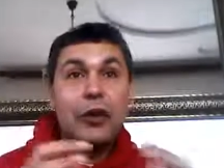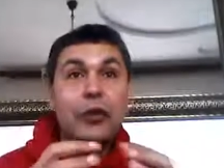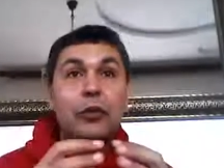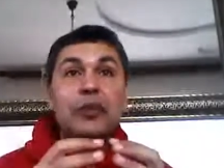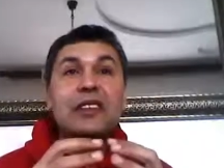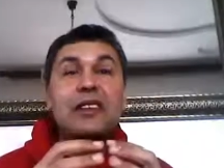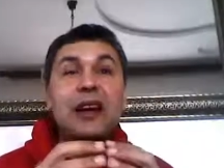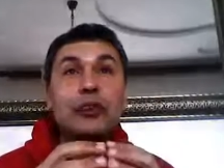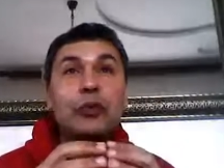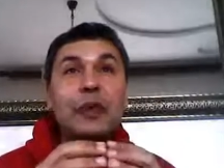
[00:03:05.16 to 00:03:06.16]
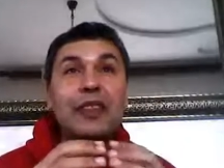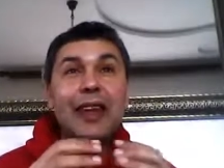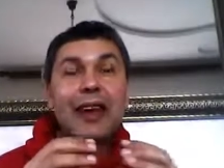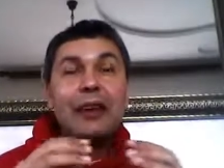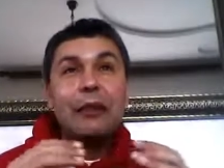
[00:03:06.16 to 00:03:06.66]
We start with
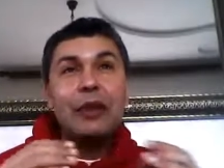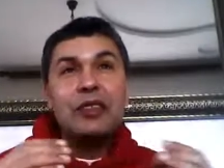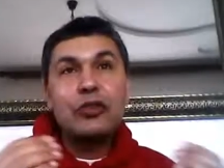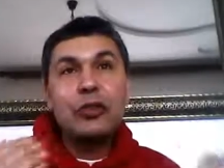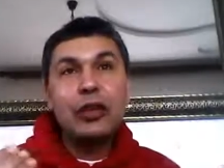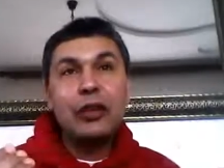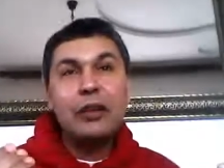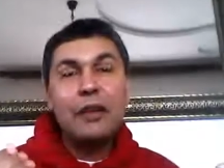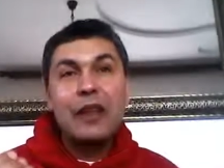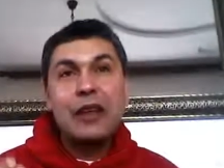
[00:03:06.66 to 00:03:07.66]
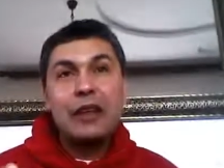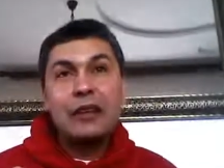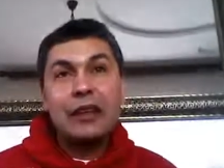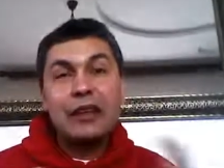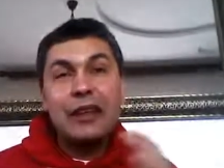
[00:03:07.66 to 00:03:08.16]
any material
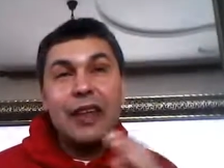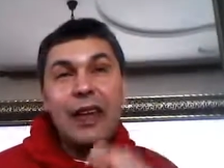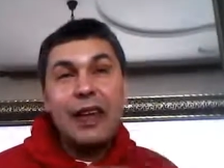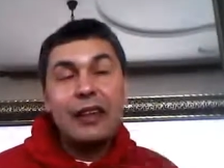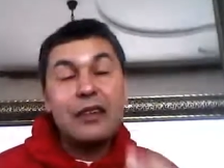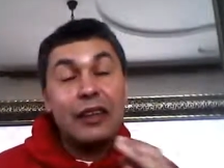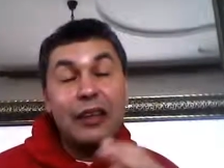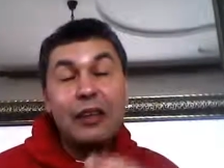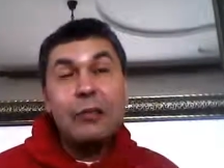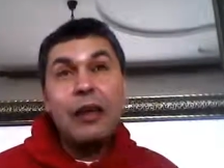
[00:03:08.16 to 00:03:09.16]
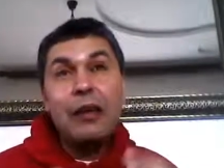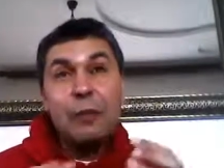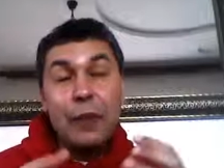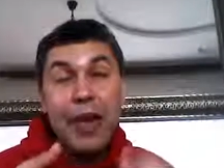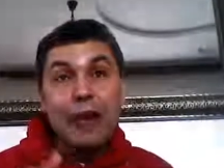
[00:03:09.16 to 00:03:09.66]
that can
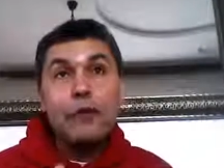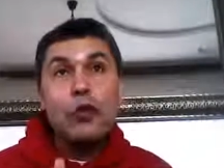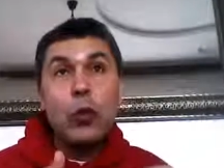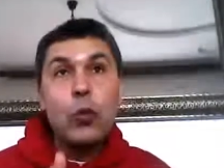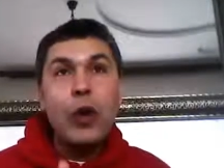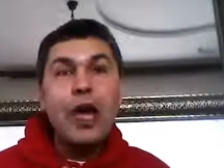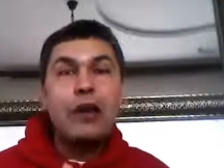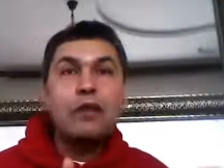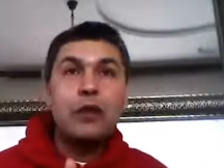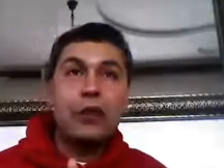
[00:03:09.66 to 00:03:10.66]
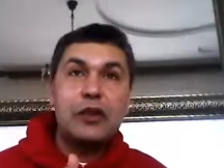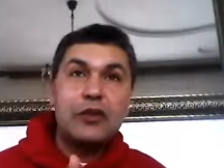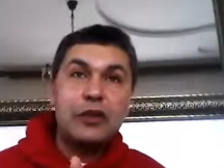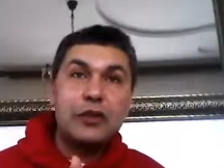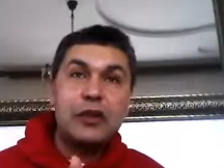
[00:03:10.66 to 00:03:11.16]
pave the way for the
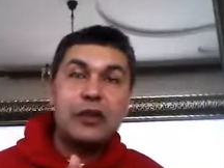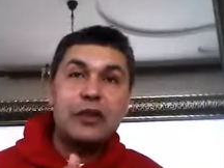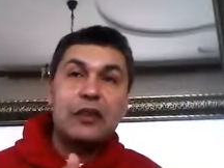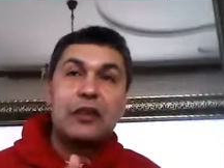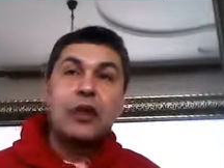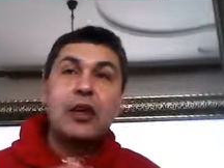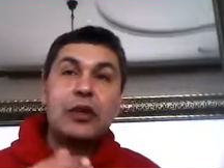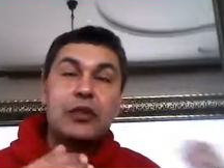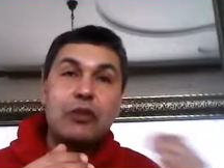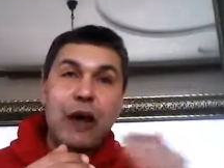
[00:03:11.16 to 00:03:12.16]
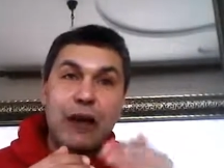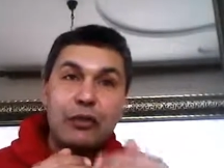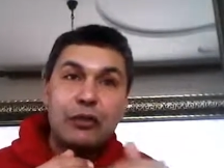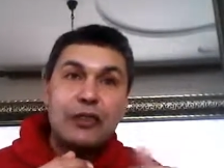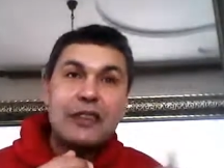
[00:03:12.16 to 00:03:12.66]
students to
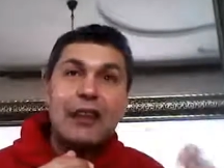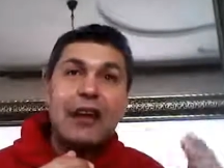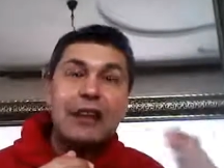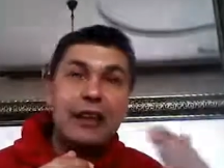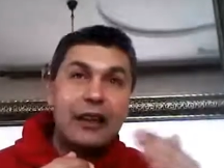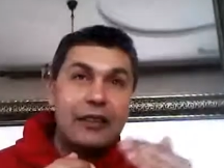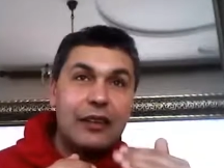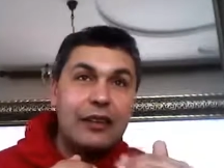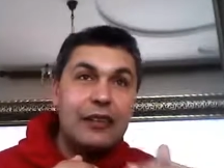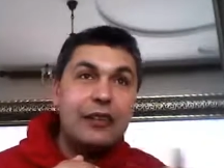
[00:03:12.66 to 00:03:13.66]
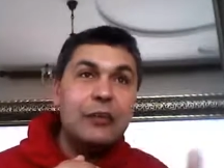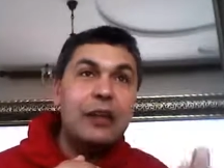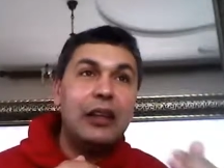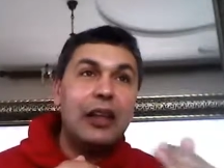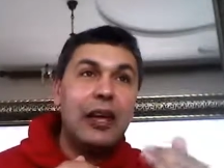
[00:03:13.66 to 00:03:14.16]
understand and
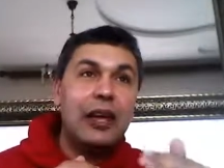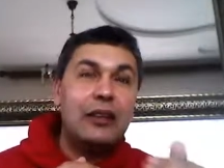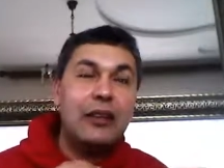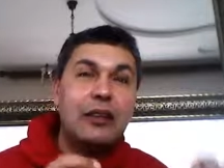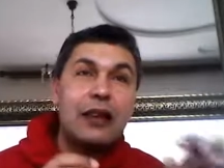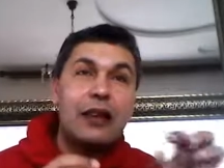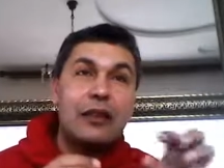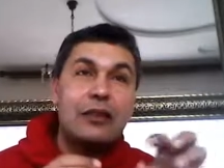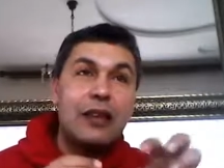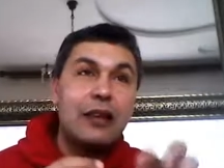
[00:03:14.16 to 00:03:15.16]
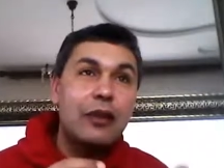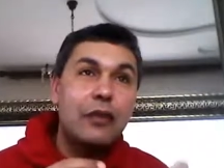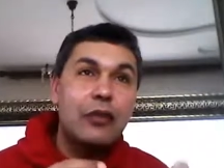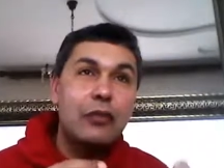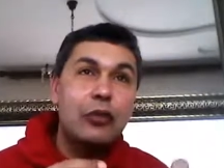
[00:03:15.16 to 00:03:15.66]
assimilate the content of
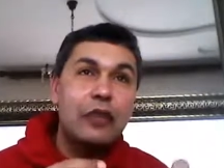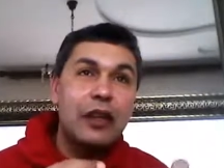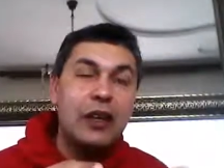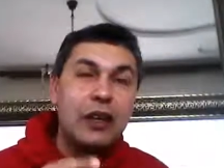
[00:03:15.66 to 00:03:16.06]
the movie